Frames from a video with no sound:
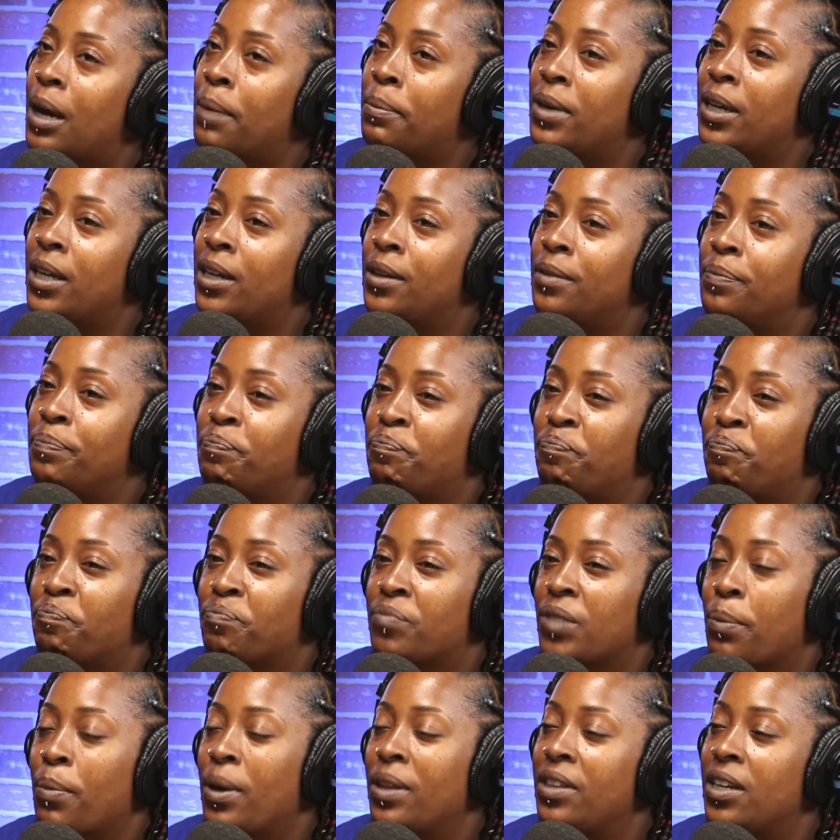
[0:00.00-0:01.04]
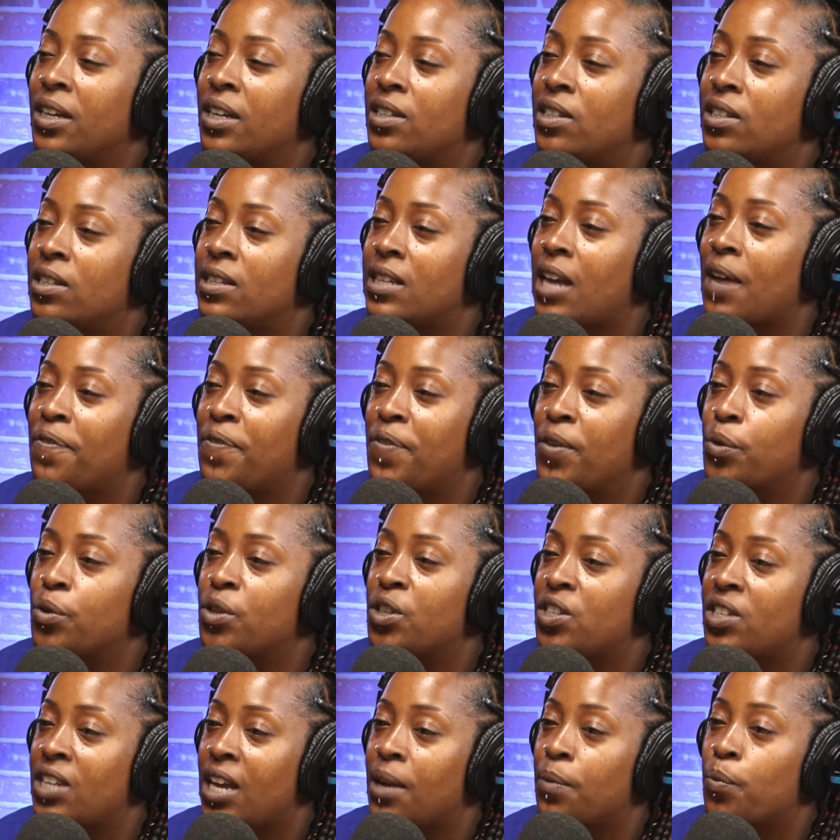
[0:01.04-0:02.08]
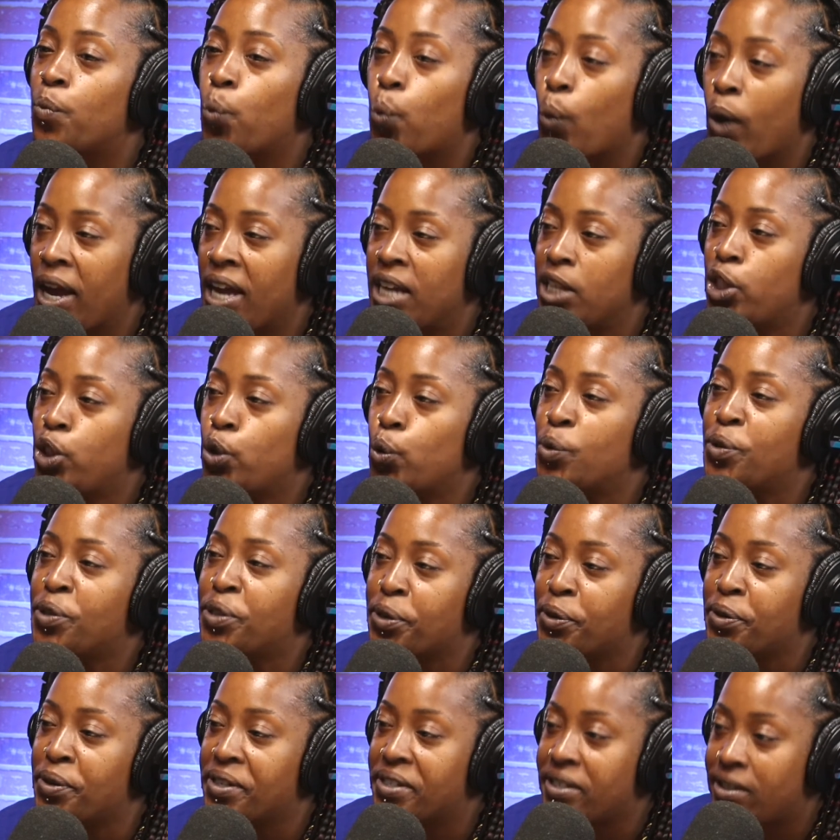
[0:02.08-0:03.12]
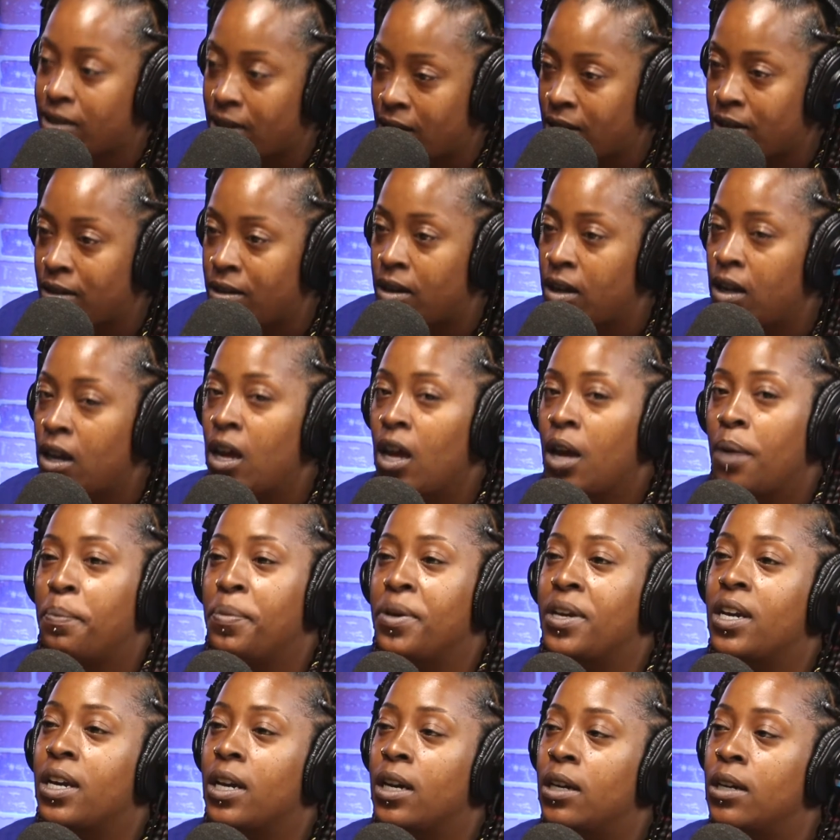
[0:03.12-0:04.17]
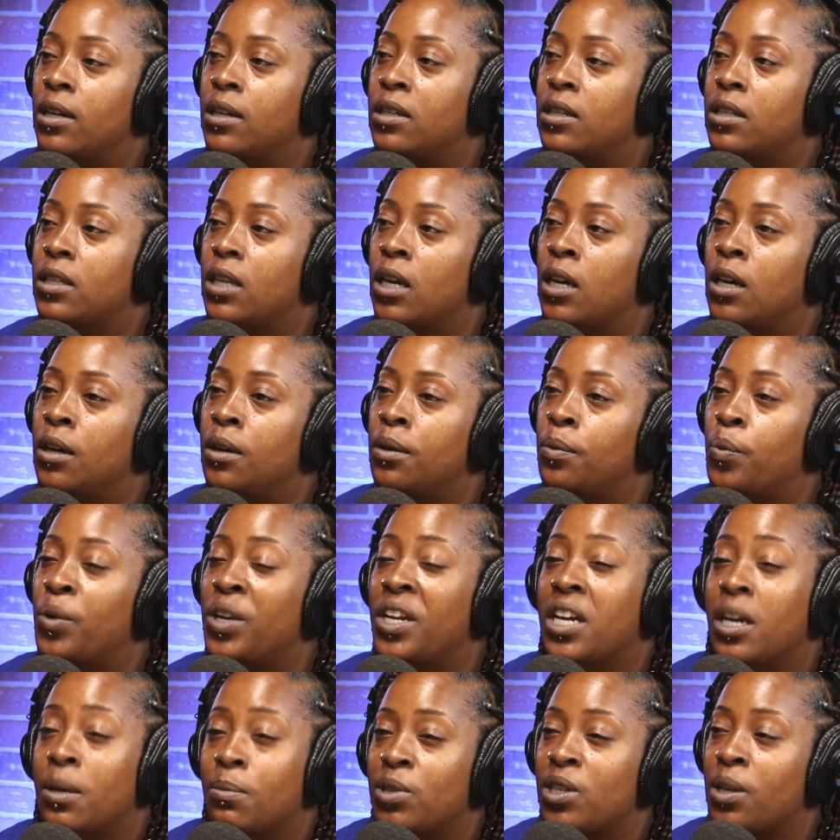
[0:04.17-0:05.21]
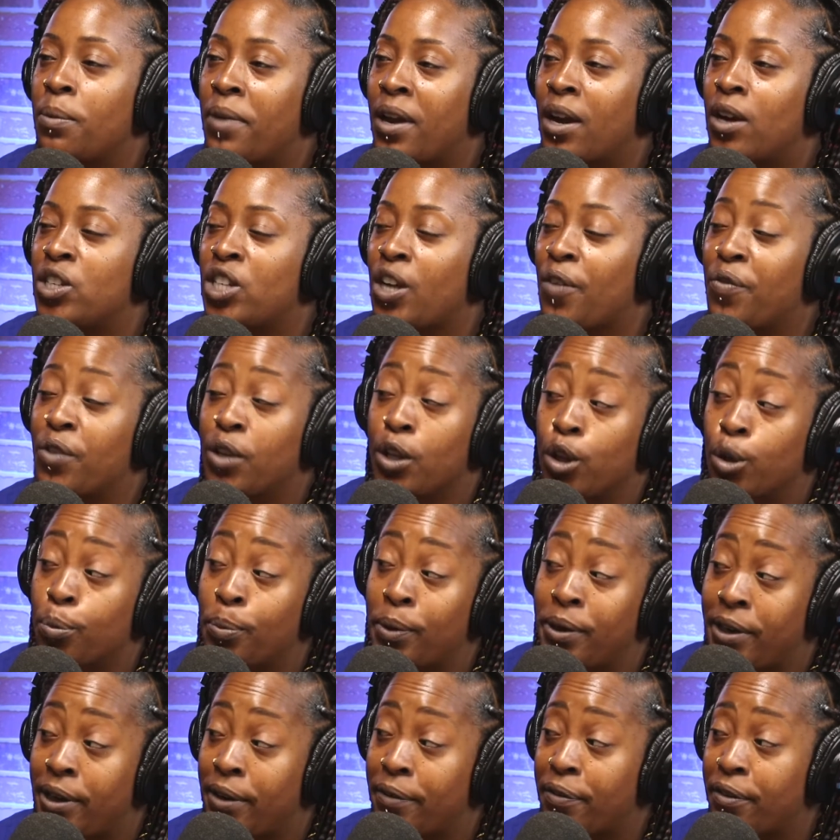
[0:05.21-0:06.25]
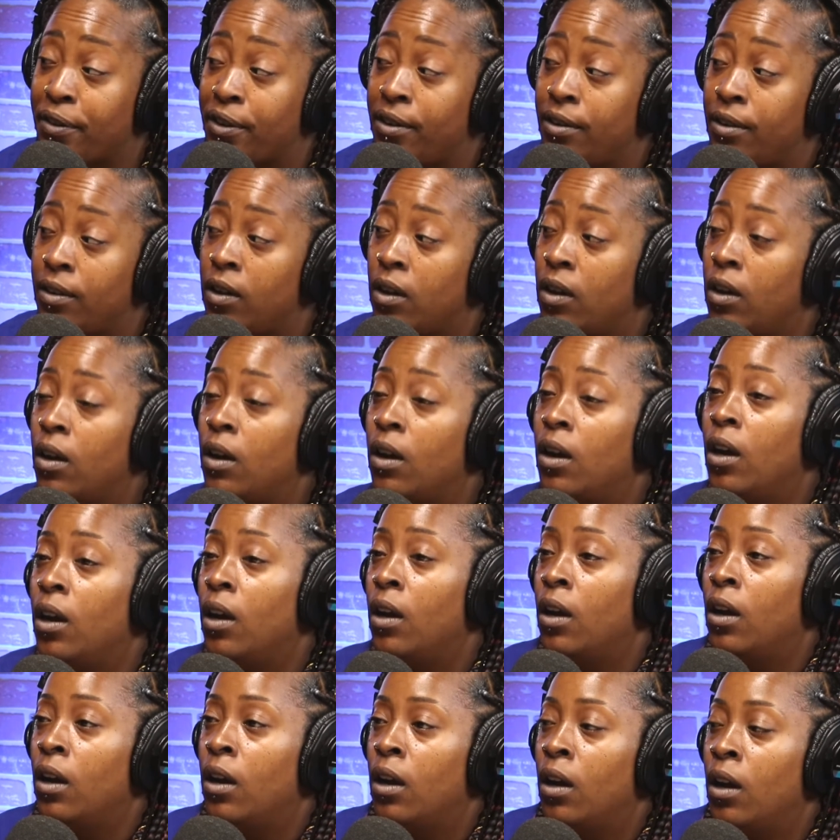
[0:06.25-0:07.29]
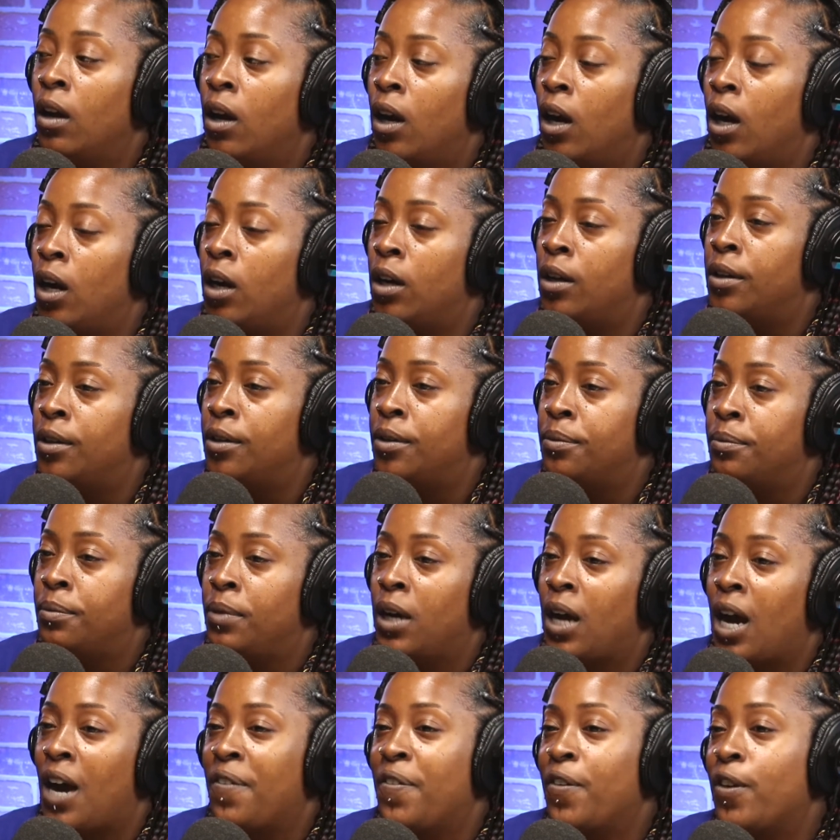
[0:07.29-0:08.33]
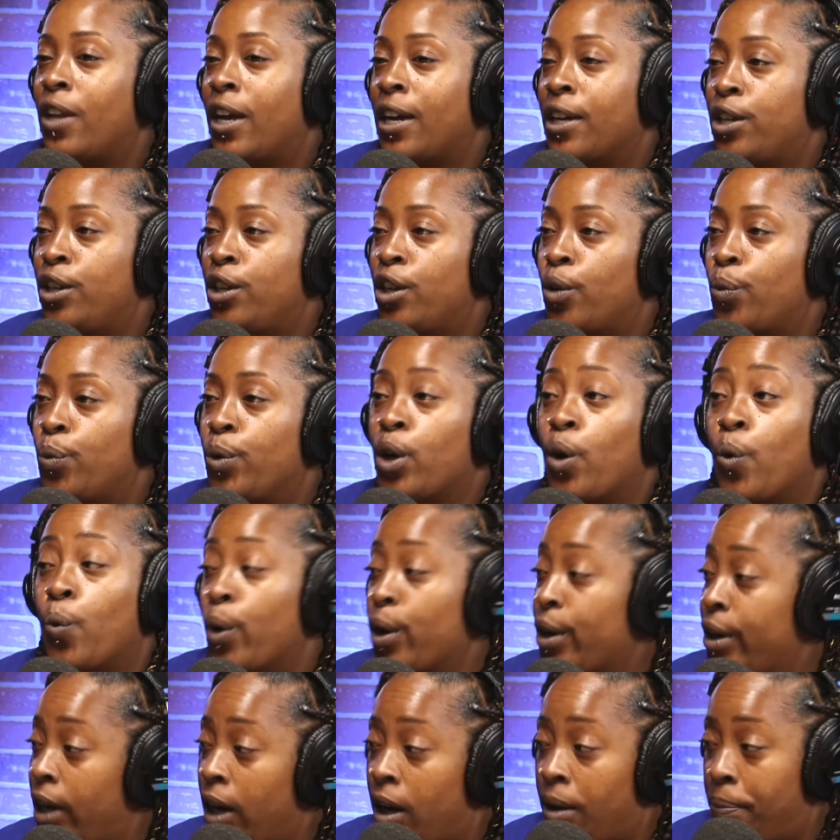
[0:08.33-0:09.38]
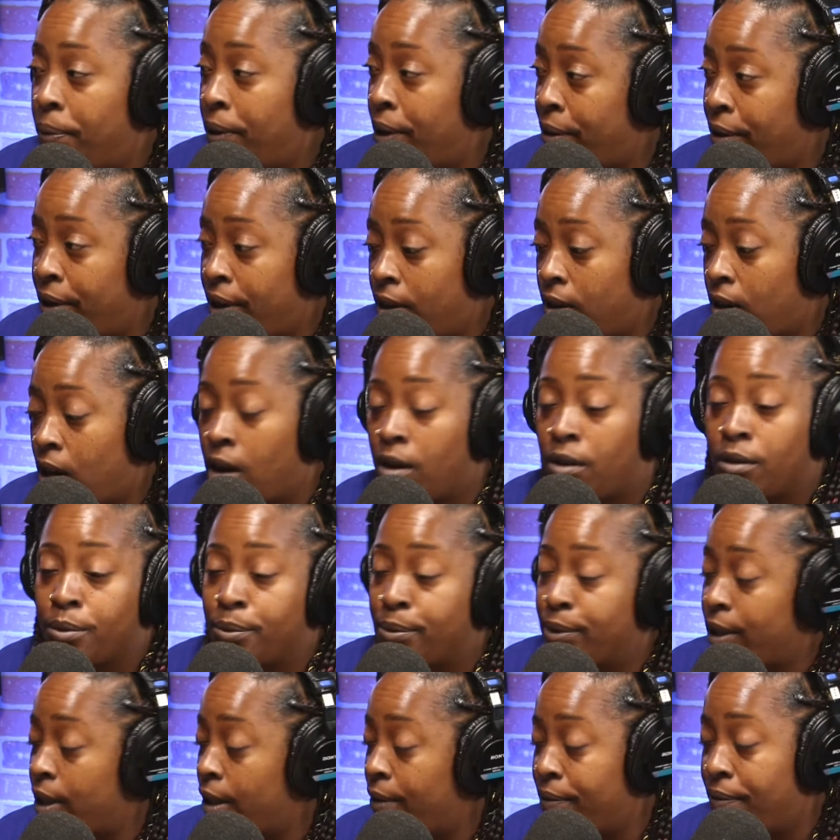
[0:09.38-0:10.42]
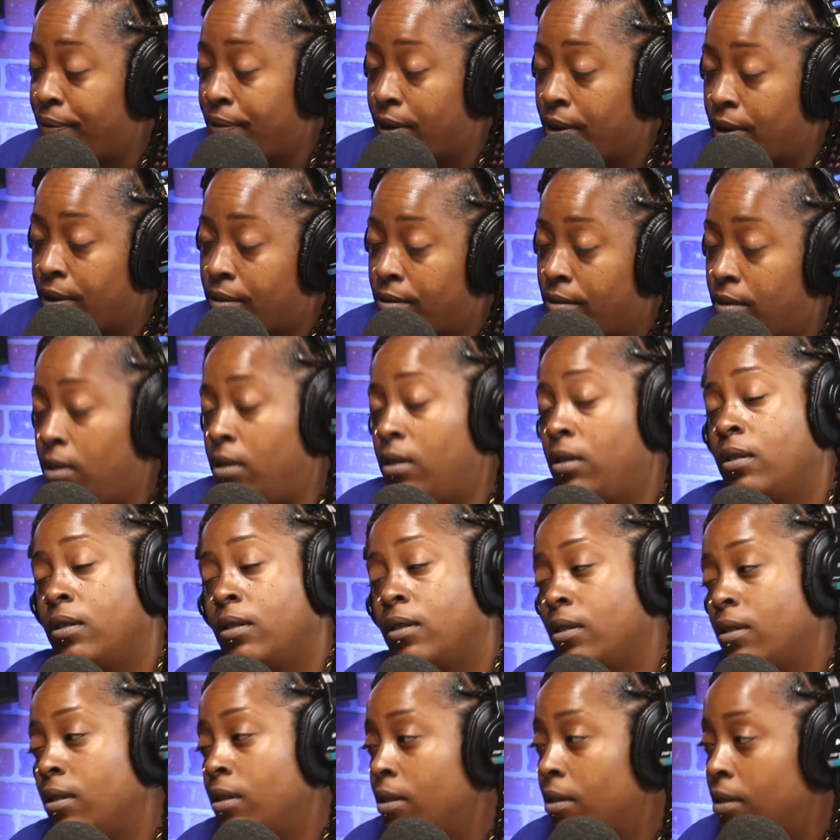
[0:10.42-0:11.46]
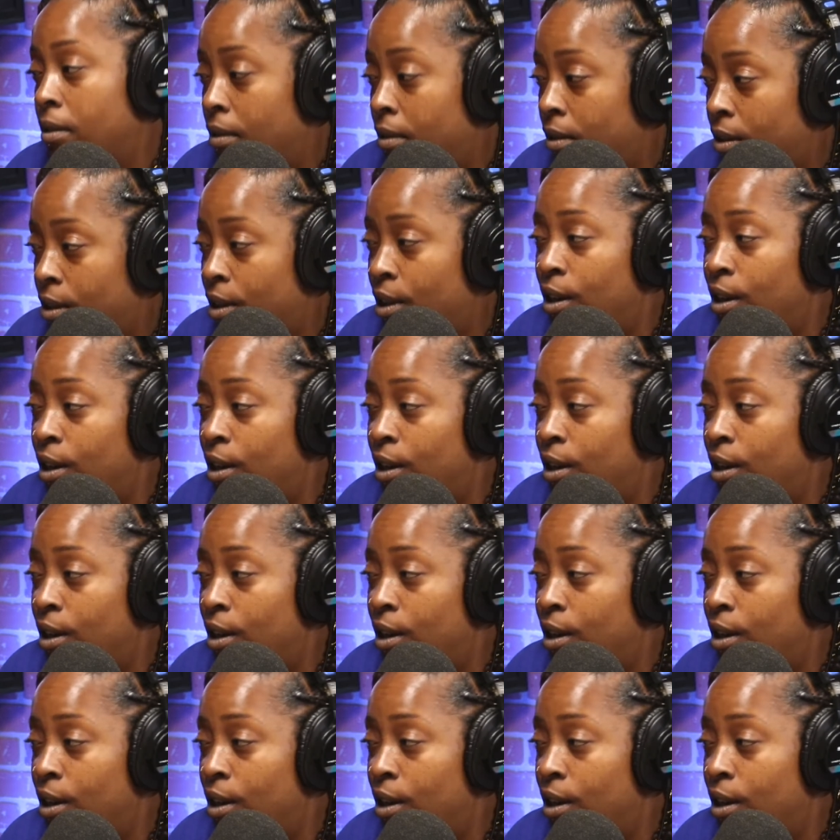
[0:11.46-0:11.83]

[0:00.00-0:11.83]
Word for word: I mean my thing is this i feel the same way to a certain extent because um, when it comes to marriage i feel a little bit different um, I feel like you know we gonna work it out. Period. I don't really give a fuck. It's supposed to be like